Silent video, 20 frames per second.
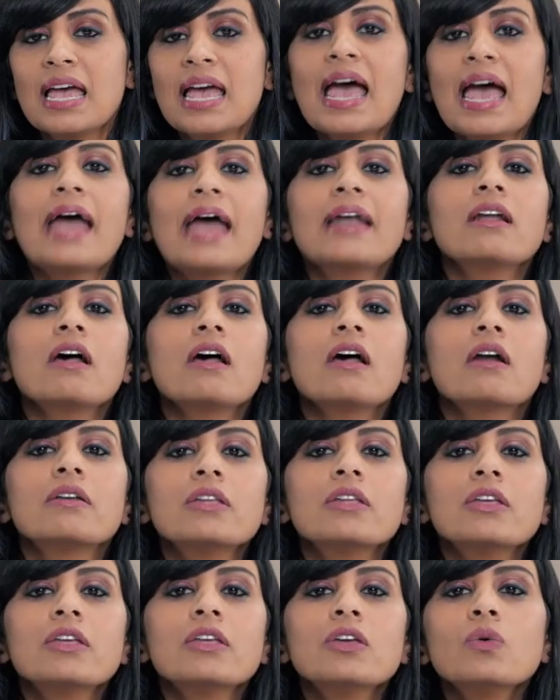and our
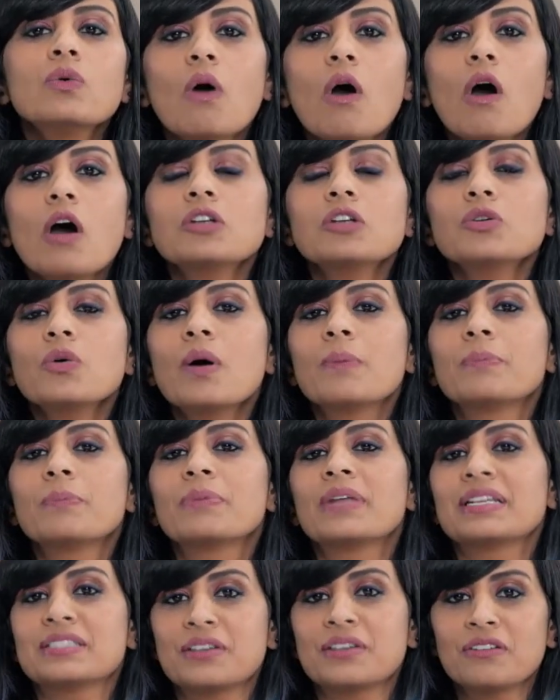new
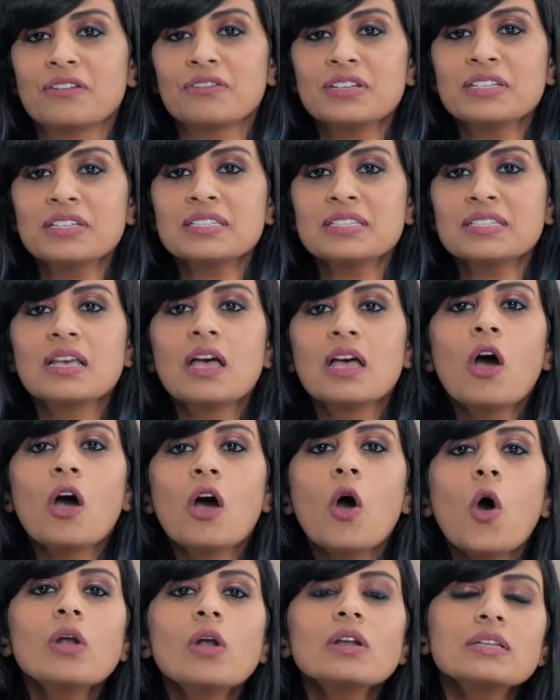auto-update service,
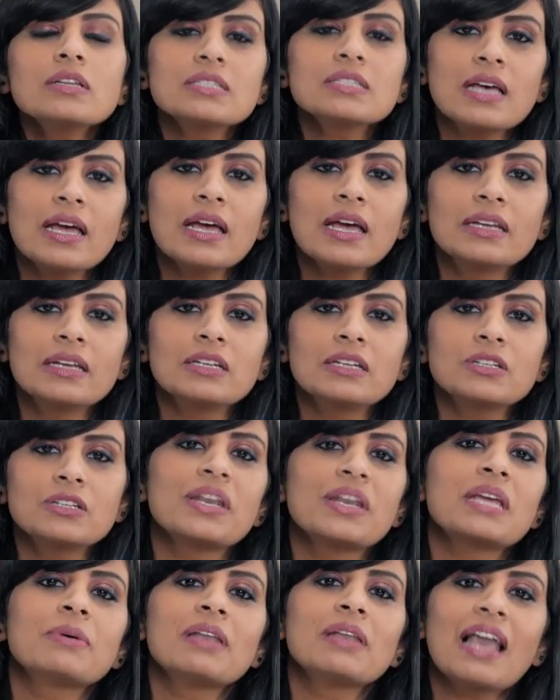all designed to
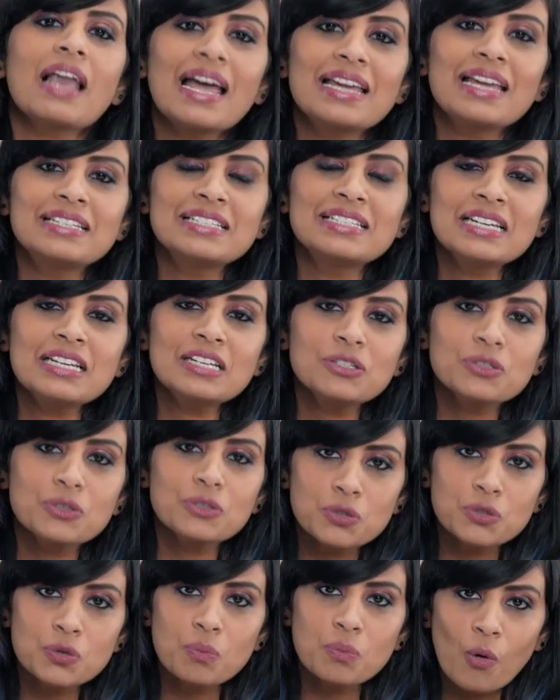enable IT
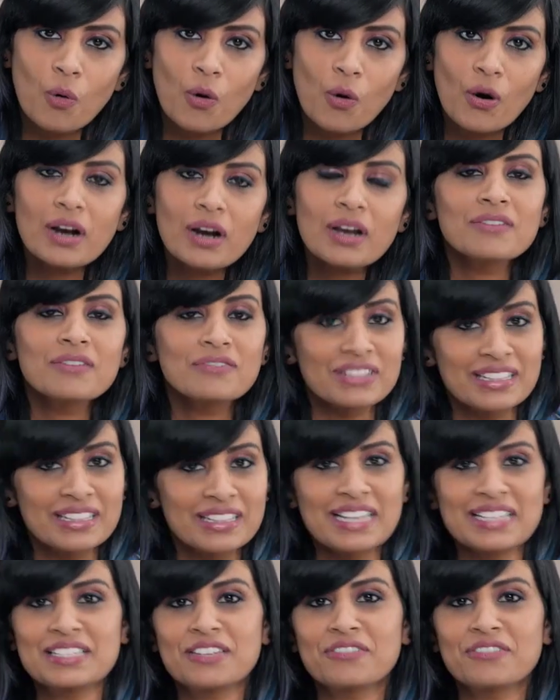to do more with
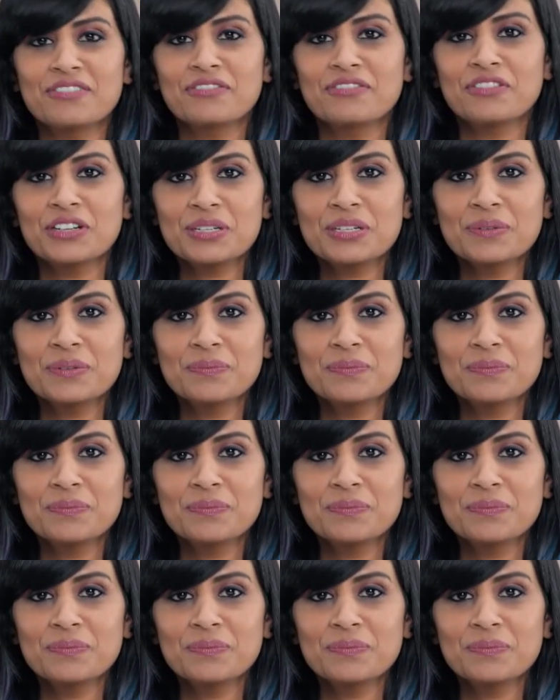less effort.